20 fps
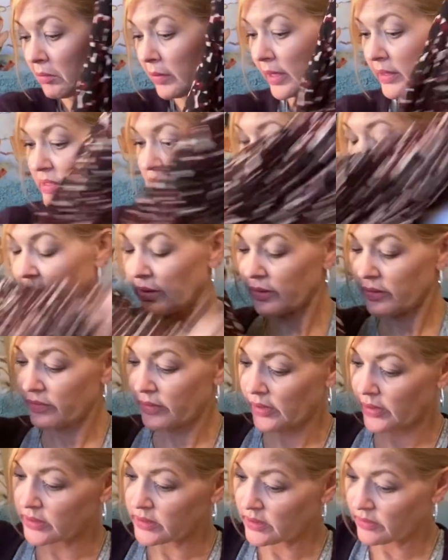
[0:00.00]
That's very,
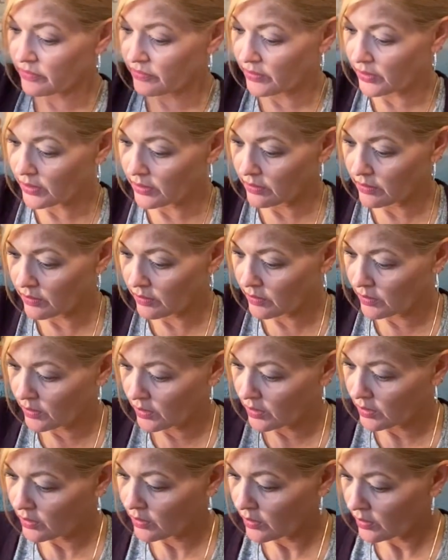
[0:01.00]
very different.
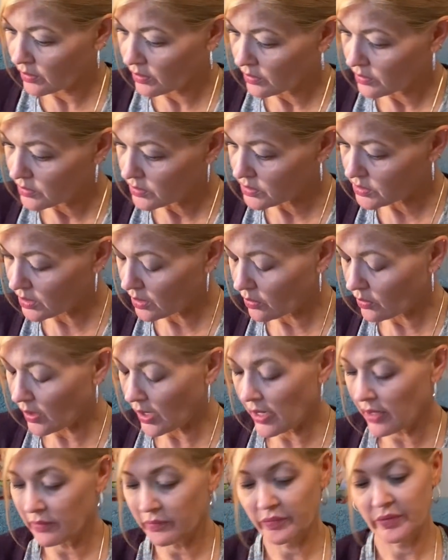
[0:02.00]
So
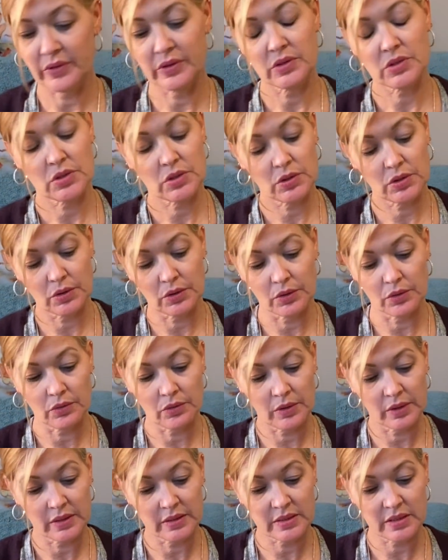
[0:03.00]
outfit two
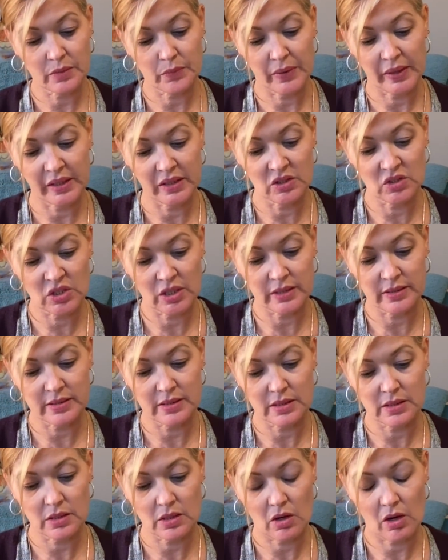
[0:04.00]
is the Peyton
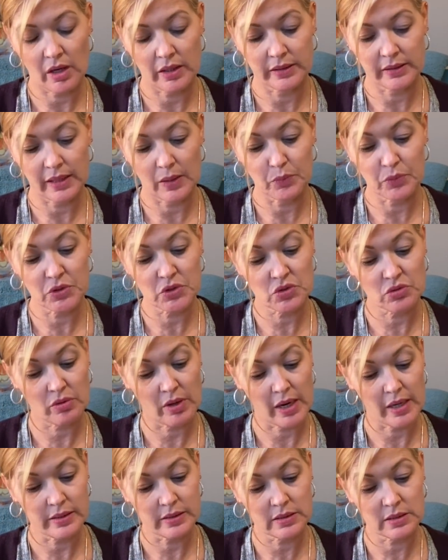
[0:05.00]
Jensen Colton leopard
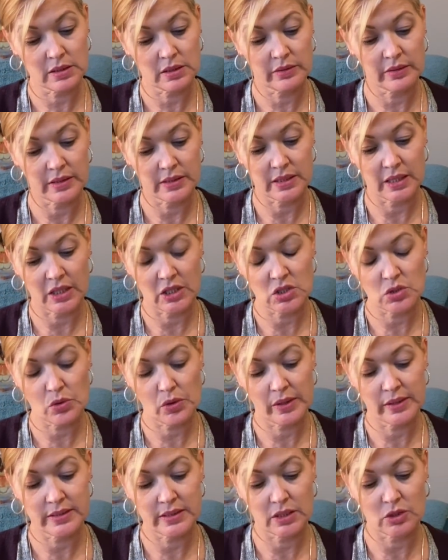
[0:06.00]
dress, the
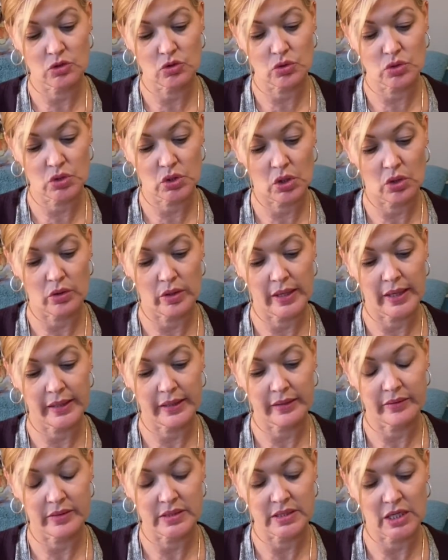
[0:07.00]
Sanctuary Essentials turtleneck,
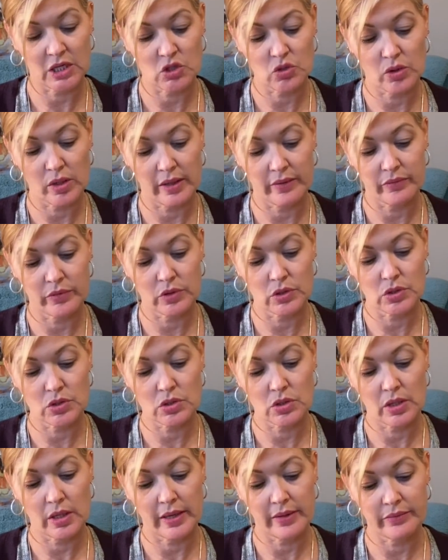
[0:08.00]
and the Sanctuary Ever
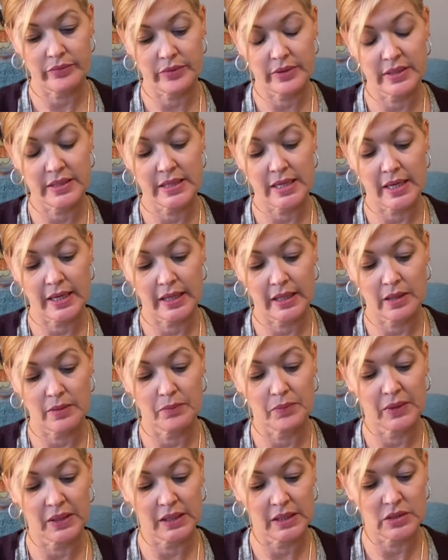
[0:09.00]
Everyday
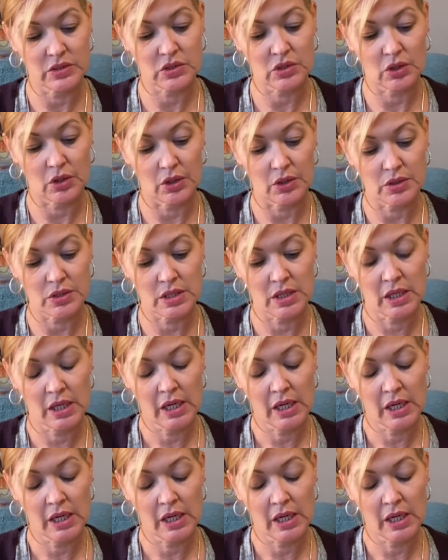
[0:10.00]
midi skirt.